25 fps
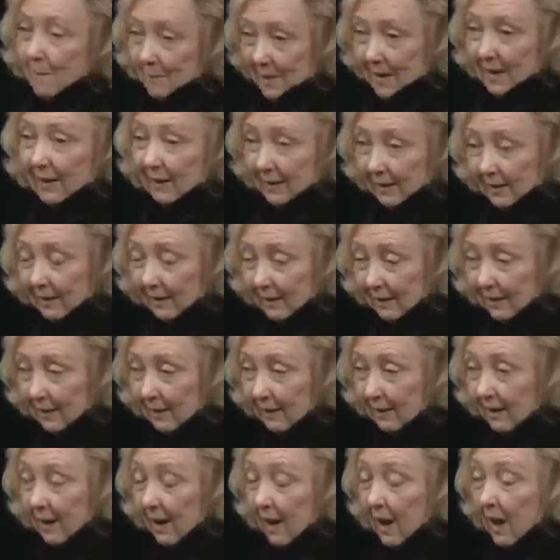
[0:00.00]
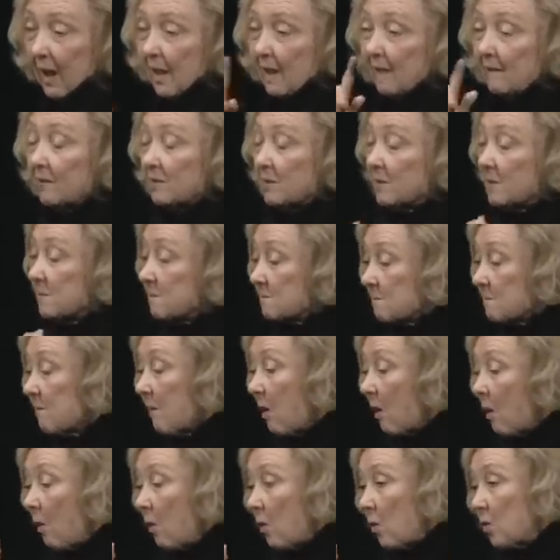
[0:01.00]
uh, but there was that woman
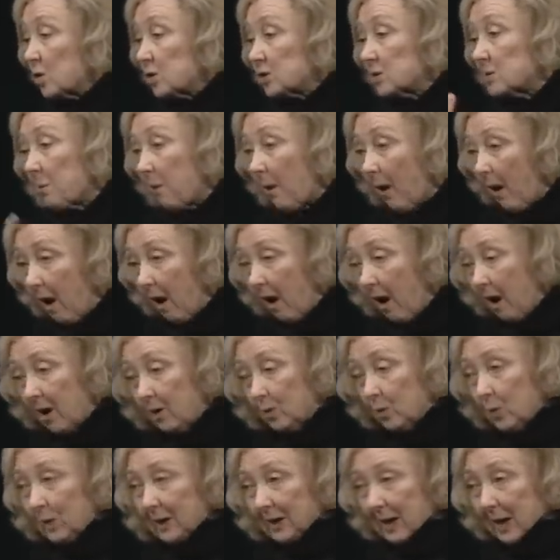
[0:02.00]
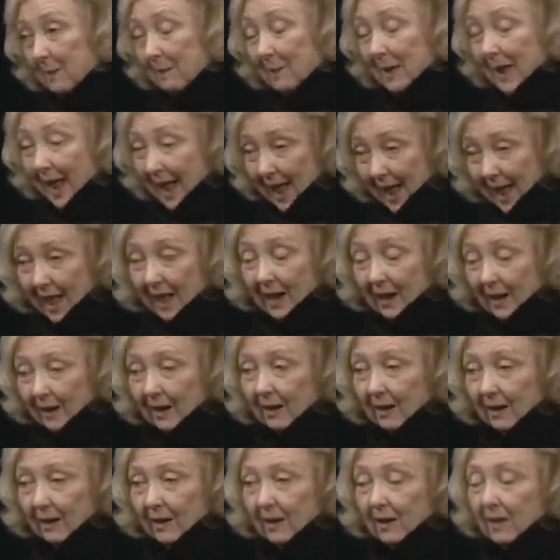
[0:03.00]
representation. For the
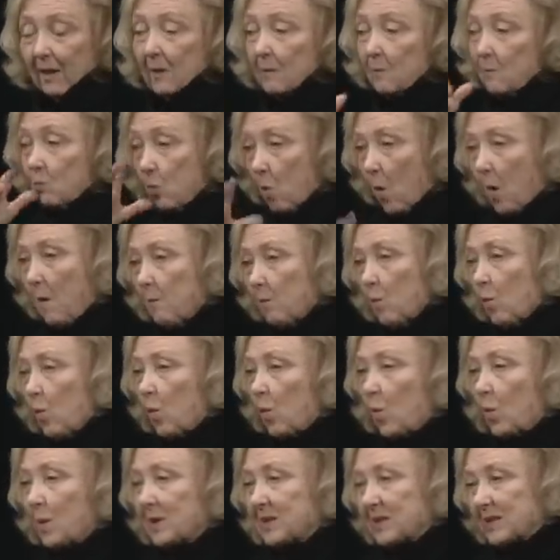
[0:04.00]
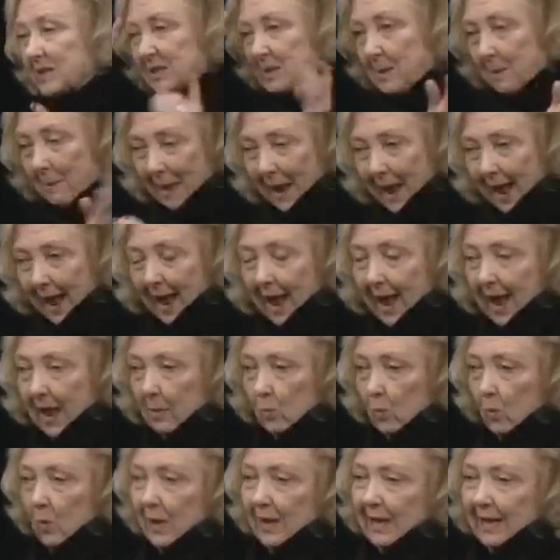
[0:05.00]
most part, during the movement,
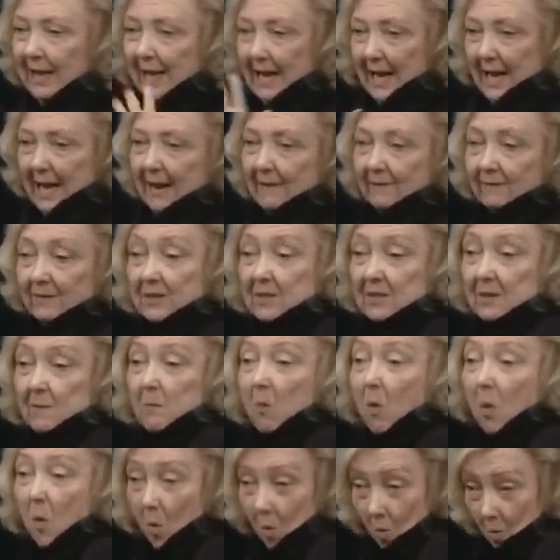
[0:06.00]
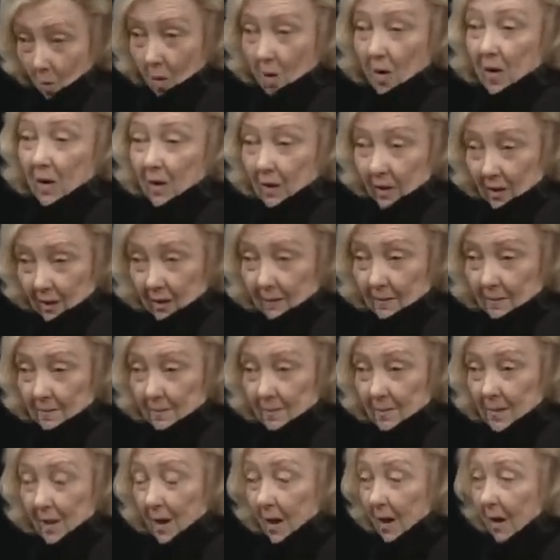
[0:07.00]
women were expected to
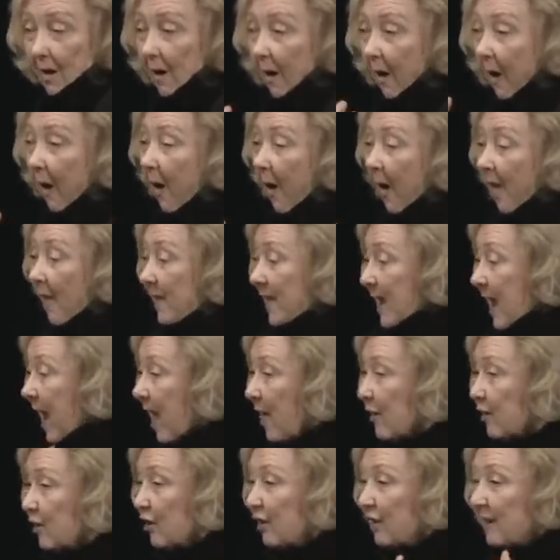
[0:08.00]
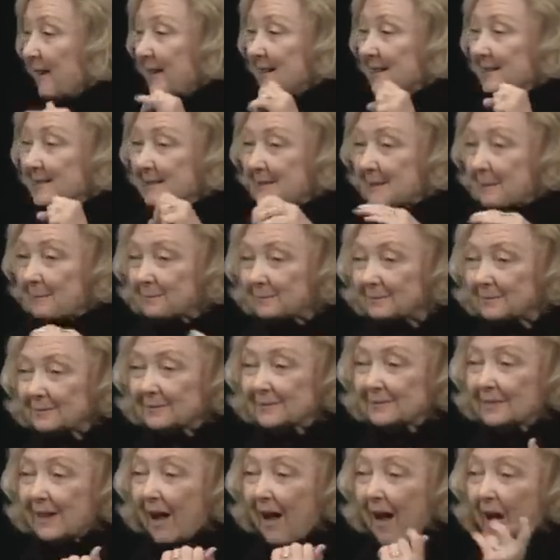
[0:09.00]
provide support.
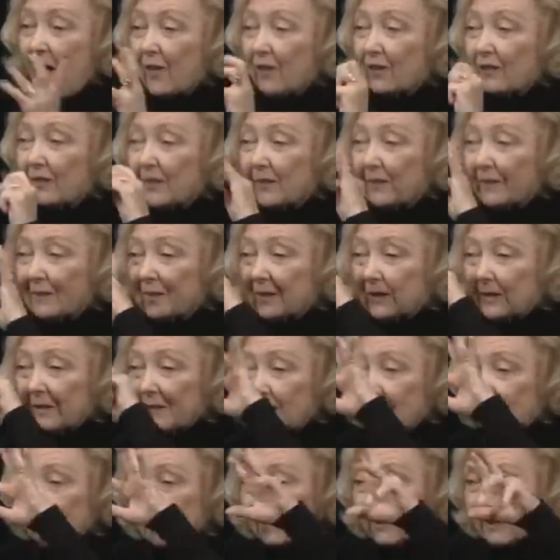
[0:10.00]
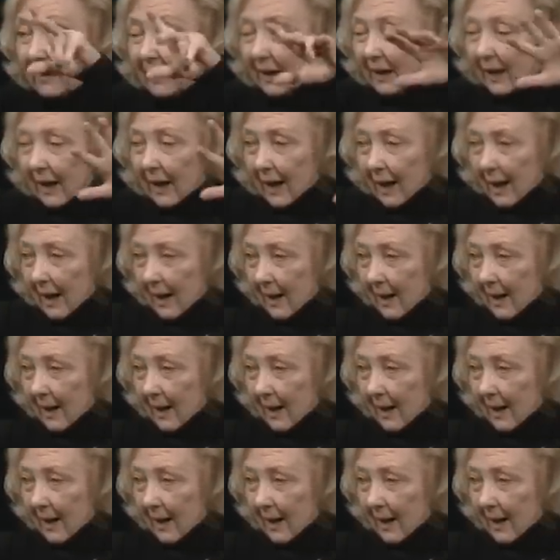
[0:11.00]
While the other isms